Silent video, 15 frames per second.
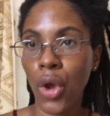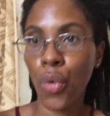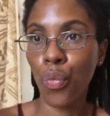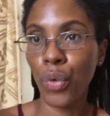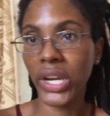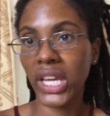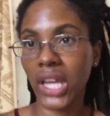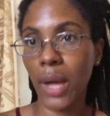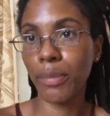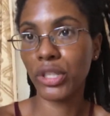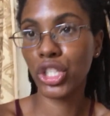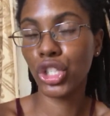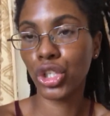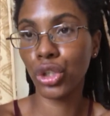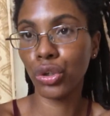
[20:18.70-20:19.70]
When it comes
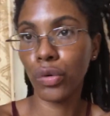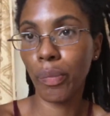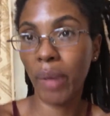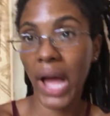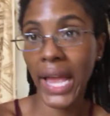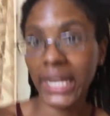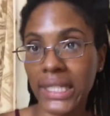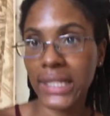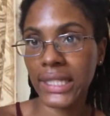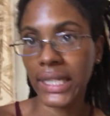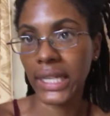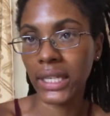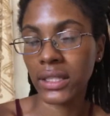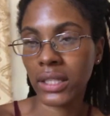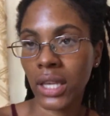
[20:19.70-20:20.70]
to
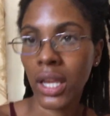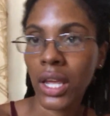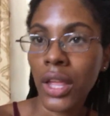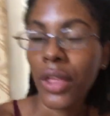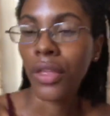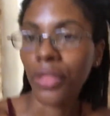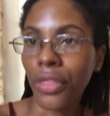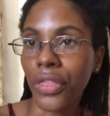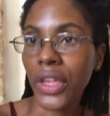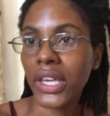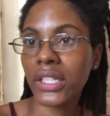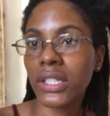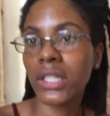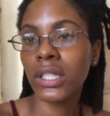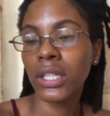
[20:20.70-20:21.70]
Pisces,
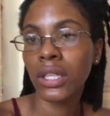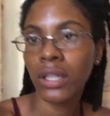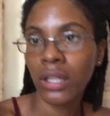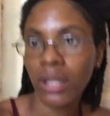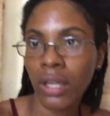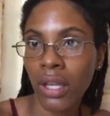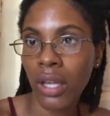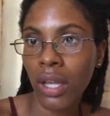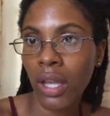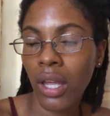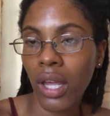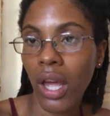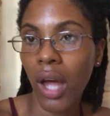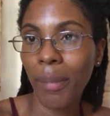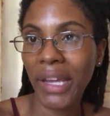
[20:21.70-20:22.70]
this
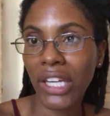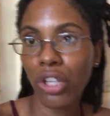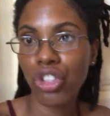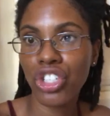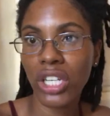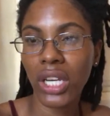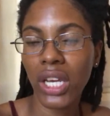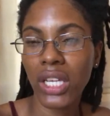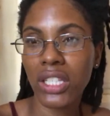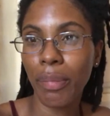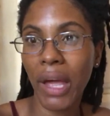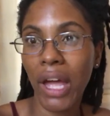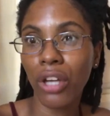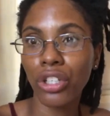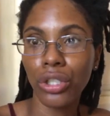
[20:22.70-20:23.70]
energy is
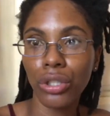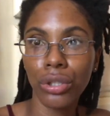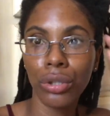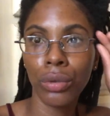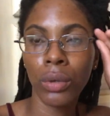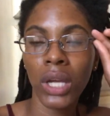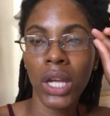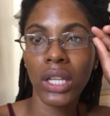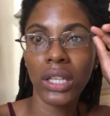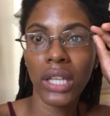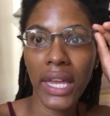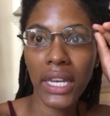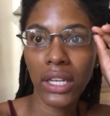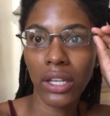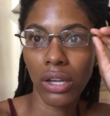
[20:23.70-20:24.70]
about you
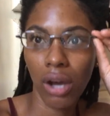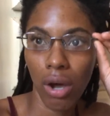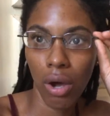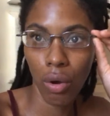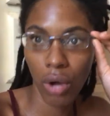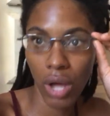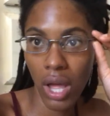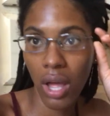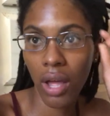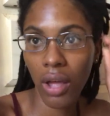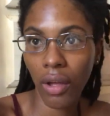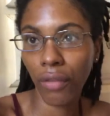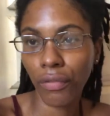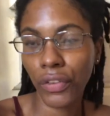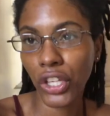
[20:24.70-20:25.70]
letting go
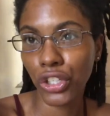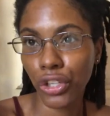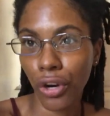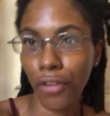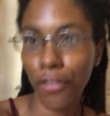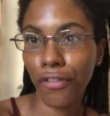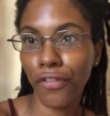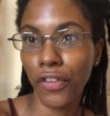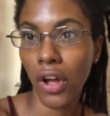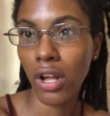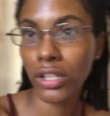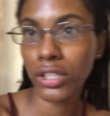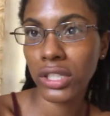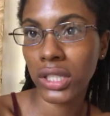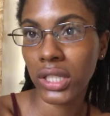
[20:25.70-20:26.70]
of your
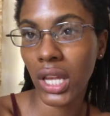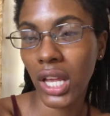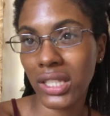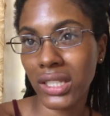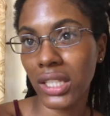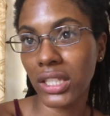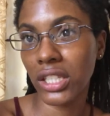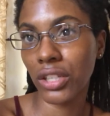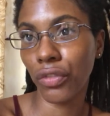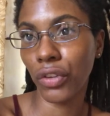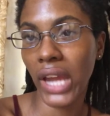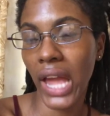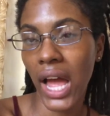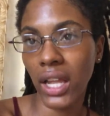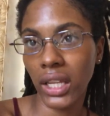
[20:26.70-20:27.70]
false sense of
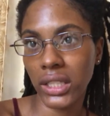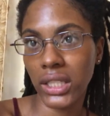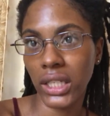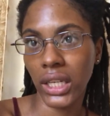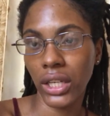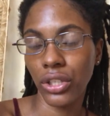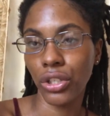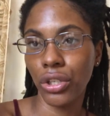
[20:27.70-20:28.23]
reality,